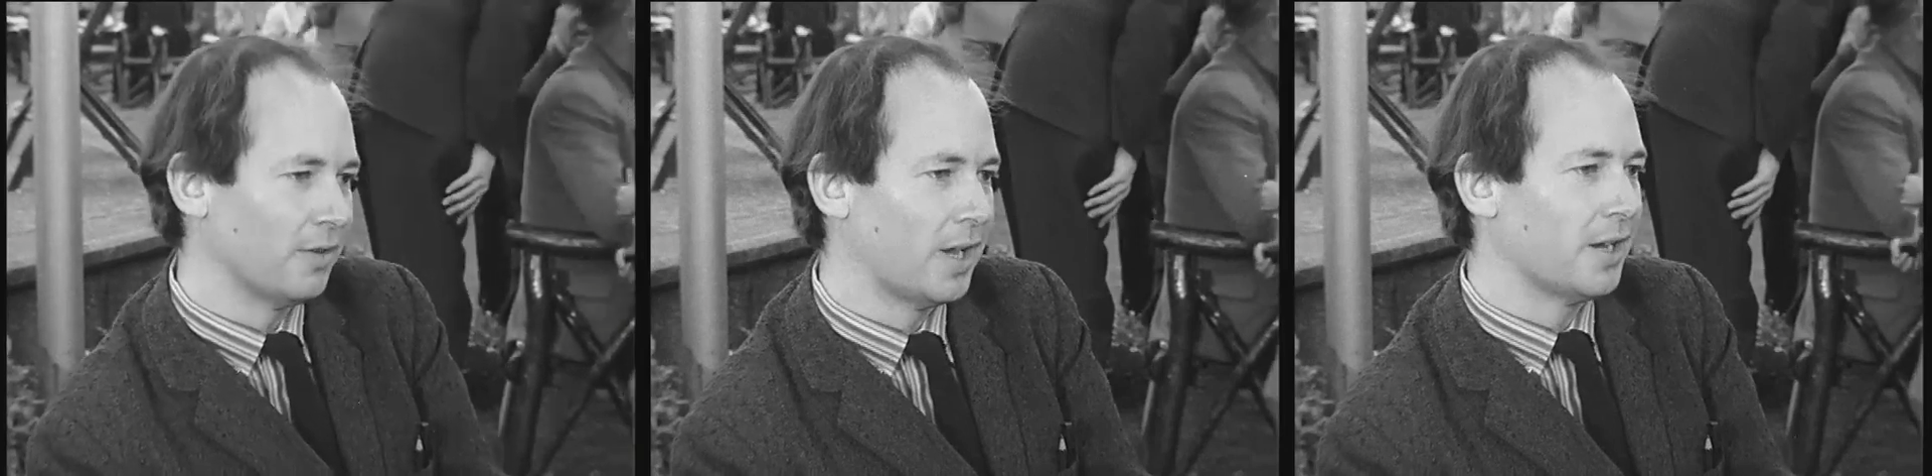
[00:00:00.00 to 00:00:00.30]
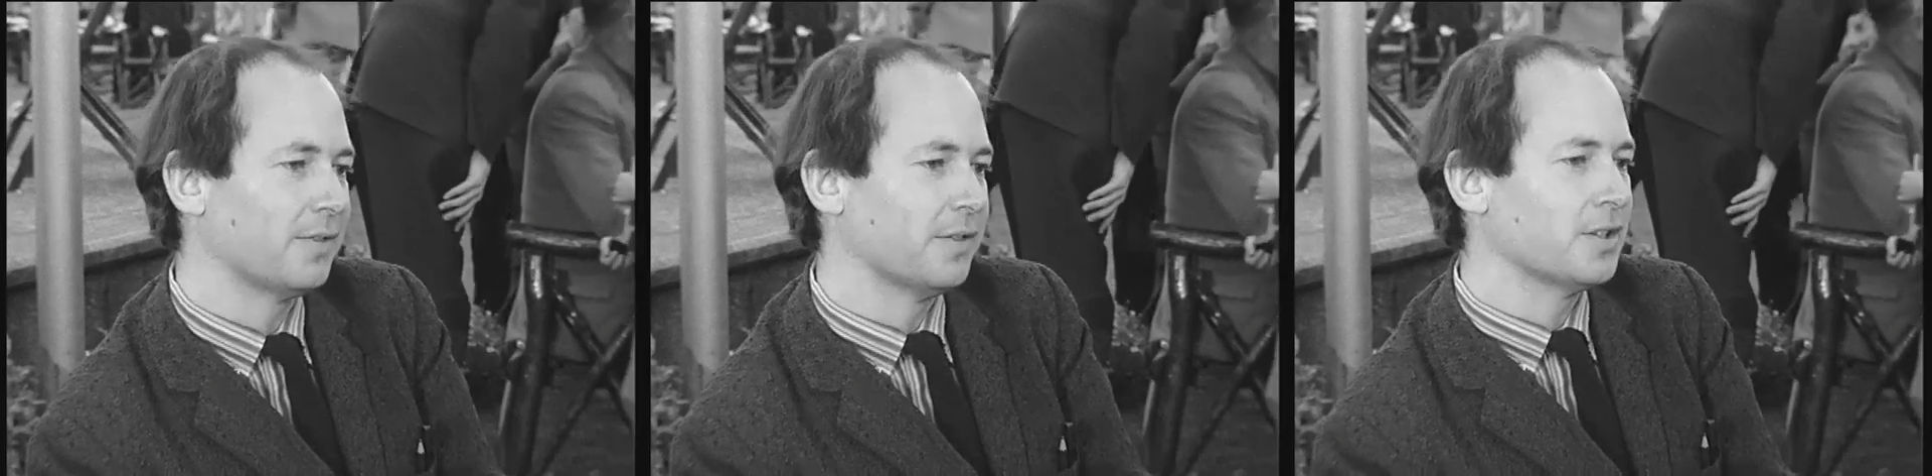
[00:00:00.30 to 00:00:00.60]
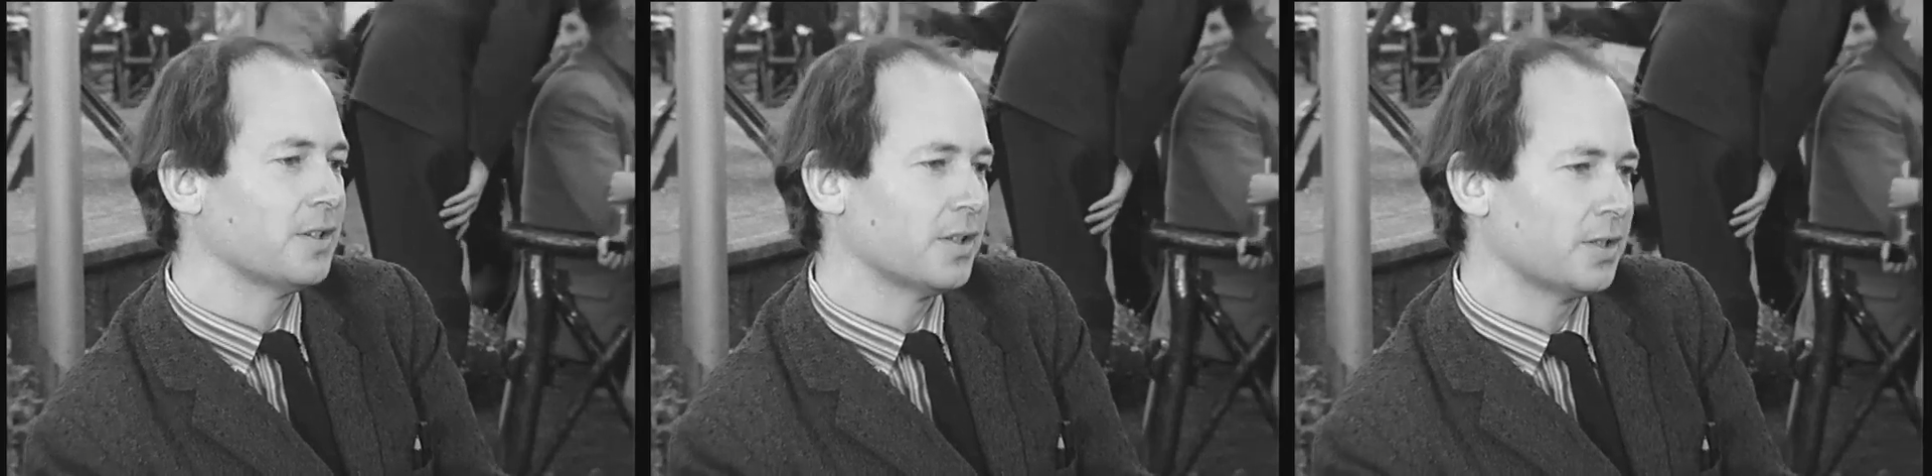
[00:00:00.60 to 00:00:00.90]
life
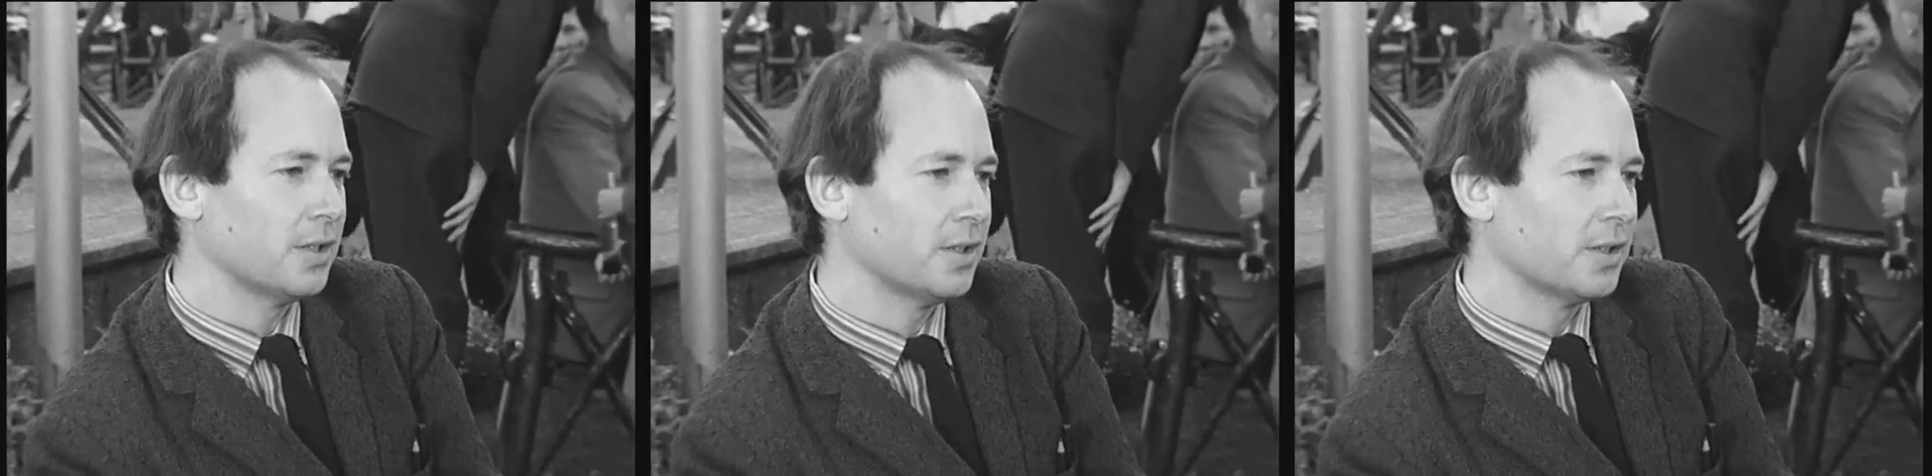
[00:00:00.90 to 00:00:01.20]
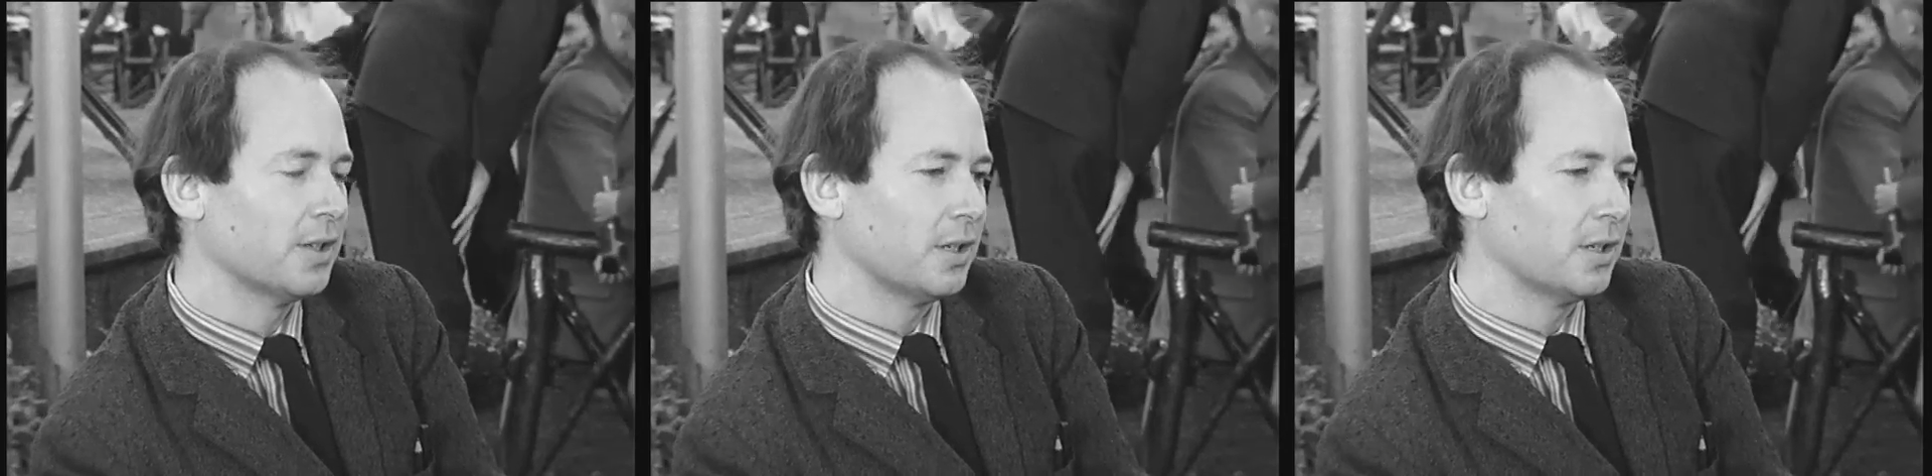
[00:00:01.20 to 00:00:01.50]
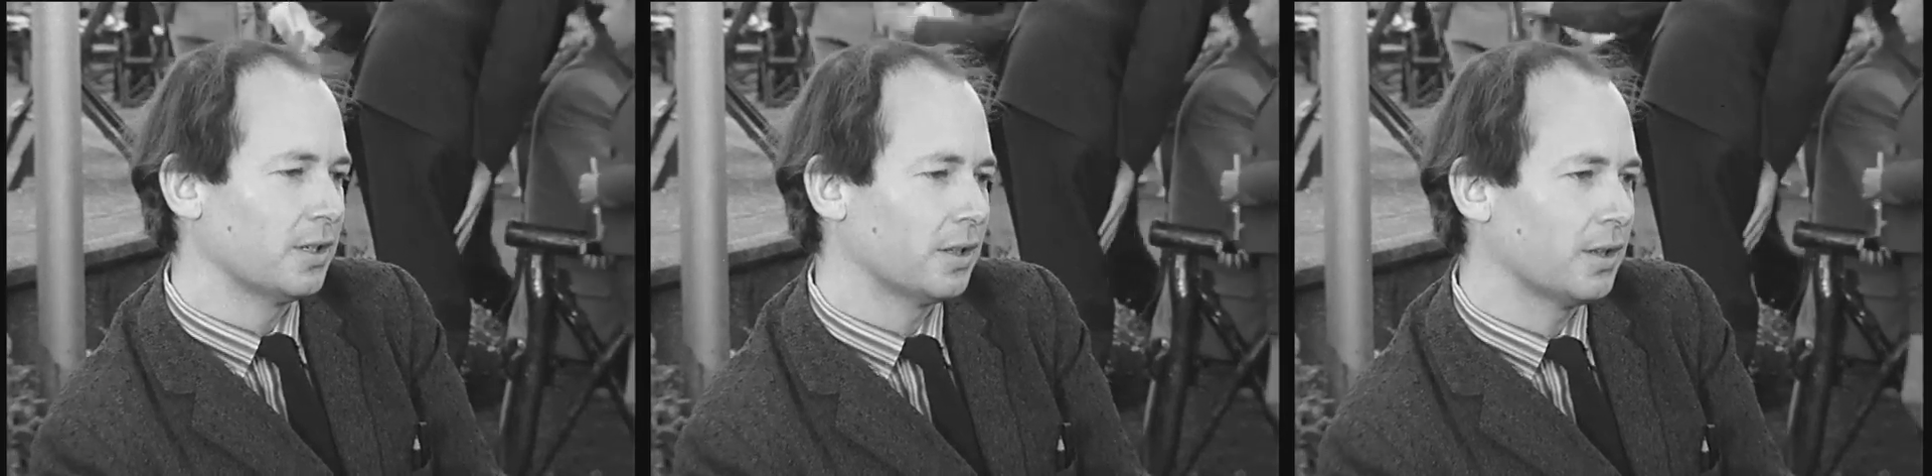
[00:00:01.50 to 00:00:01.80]
is the